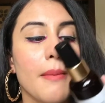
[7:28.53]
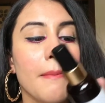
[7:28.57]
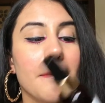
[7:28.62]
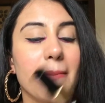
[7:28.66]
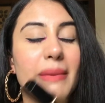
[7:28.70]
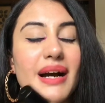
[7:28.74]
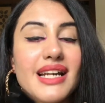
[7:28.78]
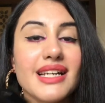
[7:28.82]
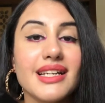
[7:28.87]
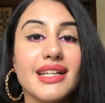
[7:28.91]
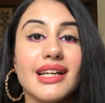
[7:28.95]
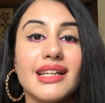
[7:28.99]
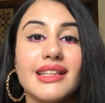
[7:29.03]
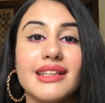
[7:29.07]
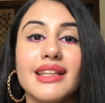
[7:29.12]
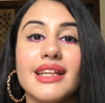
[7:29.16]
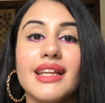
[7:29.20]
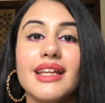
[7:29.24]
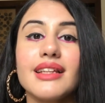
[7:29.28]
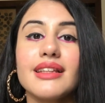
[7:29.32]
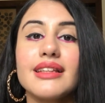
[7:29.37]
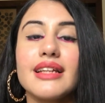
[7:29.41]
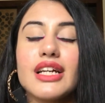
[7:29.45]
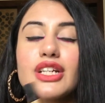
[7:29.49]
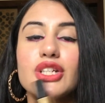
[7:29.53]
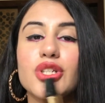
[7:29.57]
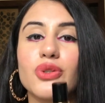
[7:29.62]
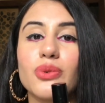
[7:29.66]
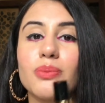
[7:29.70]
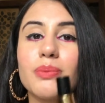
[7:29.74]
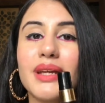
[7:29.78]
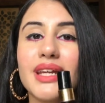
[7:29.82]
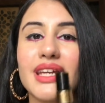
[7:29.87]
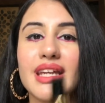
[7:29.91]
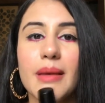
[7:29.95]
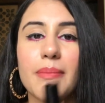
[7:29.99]
But a thing that
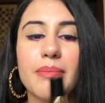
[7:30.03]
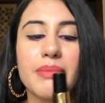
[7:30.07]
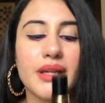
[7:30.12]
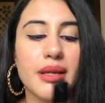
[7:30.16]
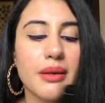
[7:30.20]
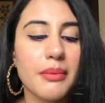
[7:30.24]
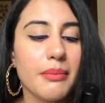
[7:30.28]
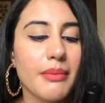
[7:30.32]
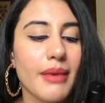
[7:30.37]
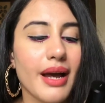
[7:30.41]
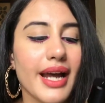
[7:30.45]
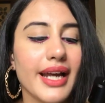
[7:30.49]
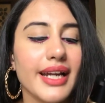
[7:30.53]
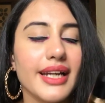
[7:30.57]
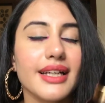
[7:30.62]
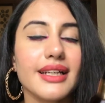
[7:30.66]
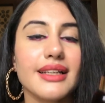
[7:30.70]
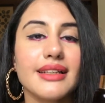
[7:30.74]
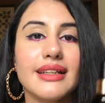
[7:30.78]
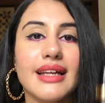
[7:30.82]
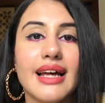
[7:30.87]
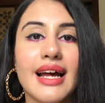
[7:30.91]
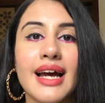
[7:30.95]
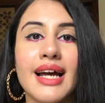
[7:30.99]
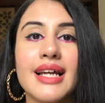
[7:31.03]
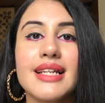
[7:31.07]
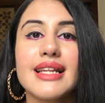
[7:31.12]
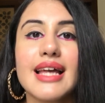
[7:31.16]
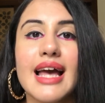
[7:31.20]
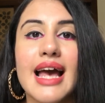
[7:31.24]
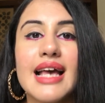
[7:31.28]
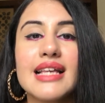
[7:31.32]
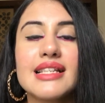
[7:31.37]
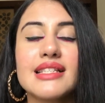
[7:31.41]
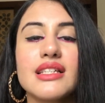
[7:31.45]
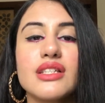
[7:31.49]
should be kept in mind that
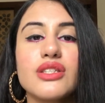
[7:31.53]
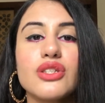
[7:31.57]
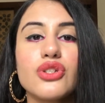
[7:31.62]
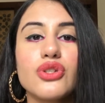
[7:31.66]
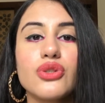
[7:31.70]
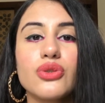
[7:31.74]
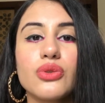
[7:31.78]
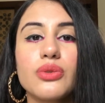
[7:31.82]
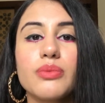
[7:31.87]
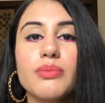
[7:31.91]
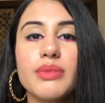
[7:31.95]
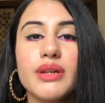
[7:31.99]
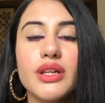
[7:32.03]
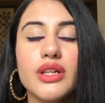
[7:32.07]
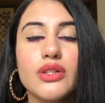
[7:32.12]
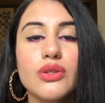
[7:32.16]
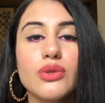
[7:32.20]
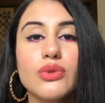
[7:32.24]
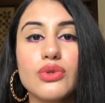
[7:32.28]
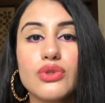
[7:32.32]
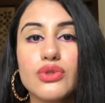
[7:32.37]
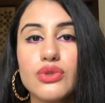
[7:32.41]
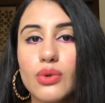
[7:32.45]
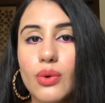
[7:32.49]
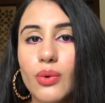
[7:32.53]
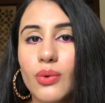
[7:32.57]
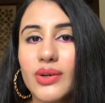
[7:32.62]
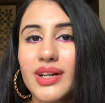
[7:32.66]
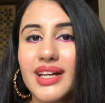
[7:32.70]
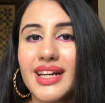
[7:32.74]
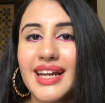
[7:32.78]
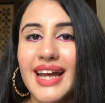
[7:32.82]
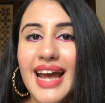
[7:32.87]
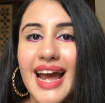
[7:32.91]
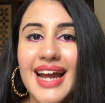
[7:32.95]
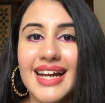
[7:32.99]
acids should be used
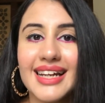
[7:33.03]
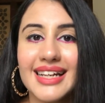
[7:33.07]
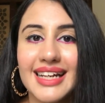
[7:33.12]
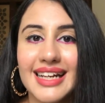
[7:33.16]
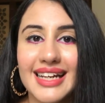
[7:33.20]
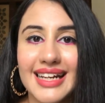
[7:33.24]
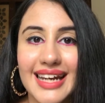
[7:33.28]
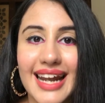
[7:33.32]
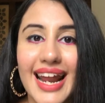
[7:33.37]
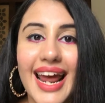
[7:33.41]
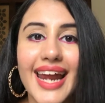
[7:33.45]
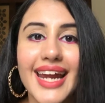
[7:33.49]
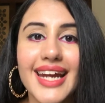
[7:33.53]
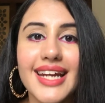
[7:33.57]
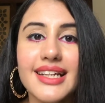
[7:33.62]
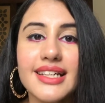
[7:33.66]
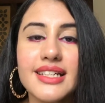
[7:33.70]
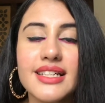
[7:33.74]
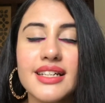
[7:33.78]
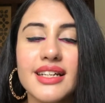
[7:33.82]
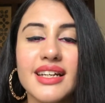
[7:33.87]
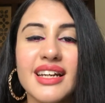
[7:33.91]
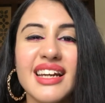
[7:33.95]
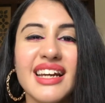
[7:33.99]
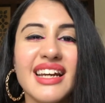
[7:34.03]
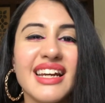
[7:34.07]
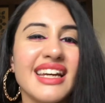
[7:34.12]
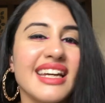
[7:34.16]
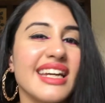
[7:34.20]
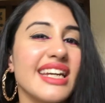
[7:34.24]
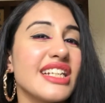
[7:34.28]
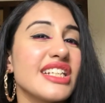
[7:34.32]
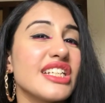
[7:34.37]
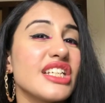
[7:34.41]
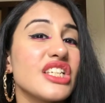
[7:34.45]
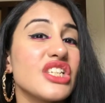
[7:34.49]
only at night.
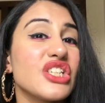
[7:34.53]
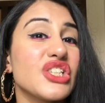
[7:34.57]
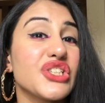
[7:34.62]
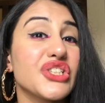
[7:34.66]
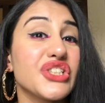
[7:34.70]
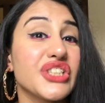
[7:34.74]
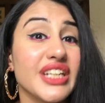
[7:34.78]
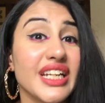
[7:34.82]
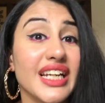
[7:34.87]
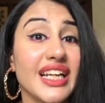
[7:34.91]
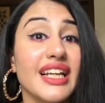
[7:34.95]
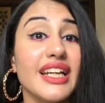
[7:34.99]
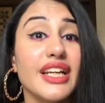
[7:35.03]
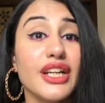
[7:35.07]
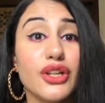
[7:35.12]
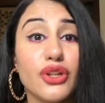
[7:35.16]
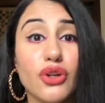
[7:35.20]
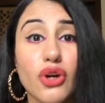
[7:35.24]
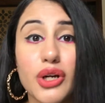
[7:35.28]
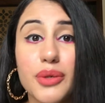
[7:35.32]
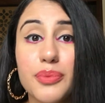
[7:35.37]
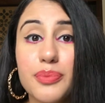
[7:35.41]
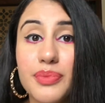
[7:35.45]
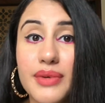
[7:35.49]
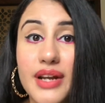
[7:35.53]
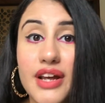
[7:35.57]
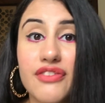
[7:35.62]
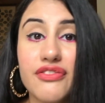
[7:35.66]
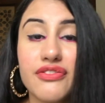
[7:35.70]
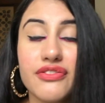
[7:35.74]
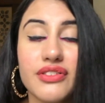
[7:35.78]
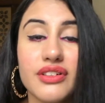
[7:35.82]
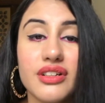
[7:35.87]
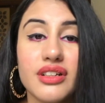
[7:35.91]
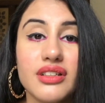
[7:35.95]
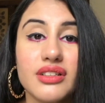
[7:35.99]
It is really not
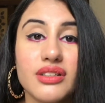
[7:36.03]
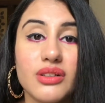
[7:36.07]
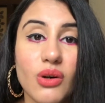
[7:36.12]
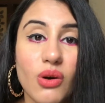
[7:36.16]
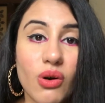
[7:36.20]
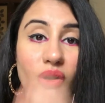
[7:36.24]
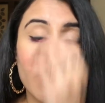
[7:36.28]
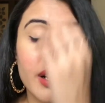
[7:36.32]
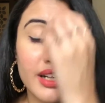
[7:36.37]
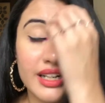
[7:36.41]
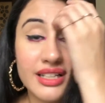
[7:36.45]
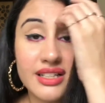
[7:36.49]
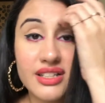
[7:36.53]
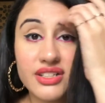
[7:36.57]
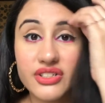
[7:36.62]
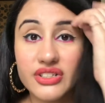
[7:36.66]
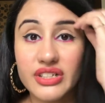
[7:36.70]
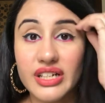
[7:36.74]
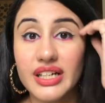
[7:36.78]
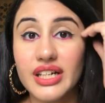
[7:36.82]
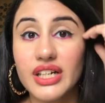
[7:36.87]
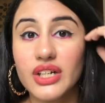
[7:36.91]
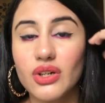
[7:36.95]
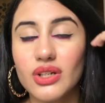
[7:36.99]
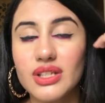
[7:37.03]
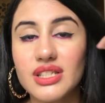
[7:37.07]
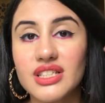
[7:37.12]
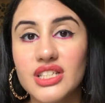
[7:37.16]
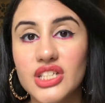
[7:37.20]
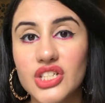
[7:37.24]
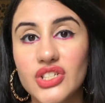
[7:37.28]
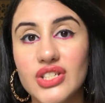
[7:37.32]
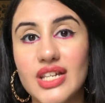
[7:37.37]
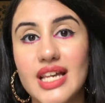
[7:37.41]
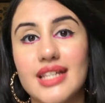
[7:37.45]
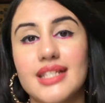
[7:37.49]
preferred, or it is really not
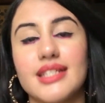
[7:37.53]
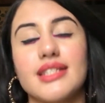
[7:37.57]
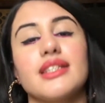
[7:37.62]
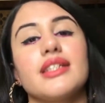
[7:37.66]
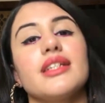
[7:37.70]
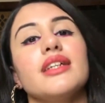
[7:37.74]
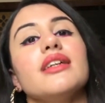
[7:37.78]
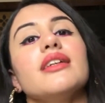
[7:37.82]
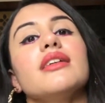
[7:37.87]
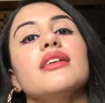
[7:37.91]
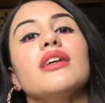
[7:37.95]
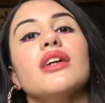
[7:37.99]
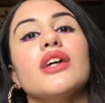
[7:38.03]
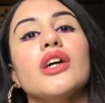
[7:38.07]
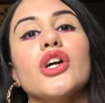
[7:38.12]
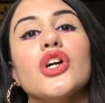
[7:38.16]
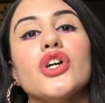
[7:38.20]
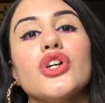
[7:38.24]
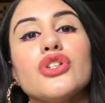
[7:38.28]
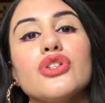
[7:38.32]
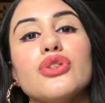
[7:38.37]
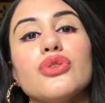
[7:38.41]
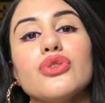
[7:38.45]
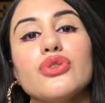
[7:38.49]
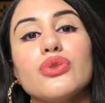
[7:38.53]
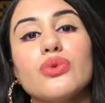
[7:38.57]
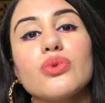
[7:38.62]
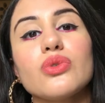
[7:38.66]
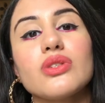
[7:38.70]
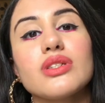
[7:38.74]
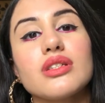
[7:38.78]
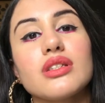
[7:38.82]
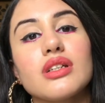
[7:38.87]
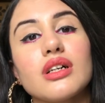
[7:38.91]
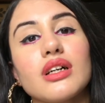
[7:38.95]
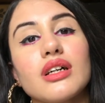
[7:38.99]
suggested to
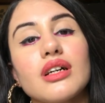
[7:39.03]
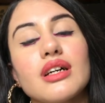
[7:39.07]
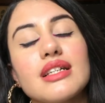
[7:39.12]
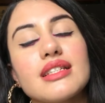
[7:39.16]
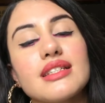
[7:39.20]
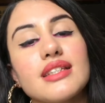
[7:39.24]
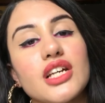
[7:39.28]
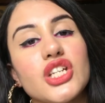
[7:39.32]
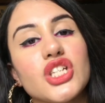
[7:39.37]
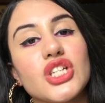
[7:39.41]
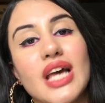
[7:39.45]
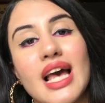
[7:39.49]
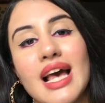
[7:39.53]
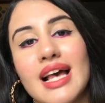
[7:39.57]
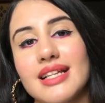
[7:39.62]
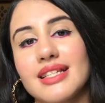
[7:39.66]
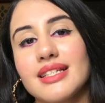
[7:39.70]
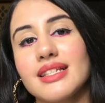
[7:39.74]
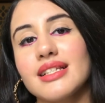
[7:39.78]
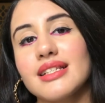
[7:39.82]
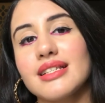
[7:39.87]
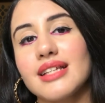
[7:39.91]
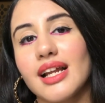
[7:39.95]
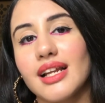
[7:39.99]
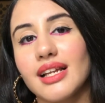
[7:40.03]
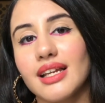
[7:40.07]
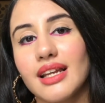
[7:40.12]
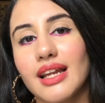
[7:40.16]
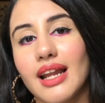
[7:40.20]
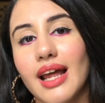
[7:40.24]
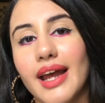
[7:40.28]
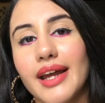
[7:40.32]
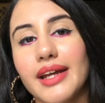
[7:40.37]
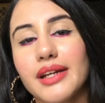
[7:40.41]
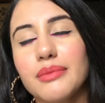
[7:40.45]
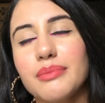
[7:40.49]
use such acids at
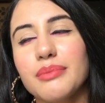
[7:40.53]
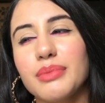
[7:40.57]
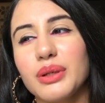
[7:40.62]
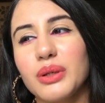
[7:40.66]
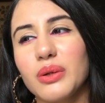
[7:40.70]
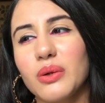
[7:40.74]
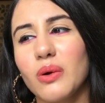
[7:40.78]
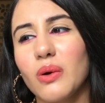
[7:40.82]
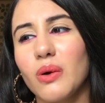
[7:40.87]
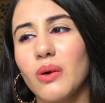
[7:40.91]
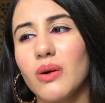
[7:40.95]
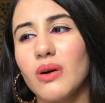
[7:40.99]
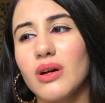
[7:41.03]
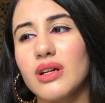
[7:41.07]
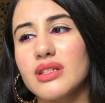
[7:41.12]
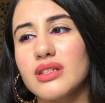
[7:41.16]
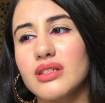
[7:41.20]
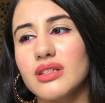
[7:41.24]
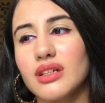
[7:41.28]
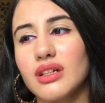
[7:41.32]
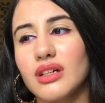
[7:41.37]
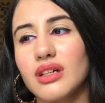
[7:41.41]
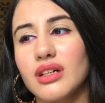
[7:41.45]
night, because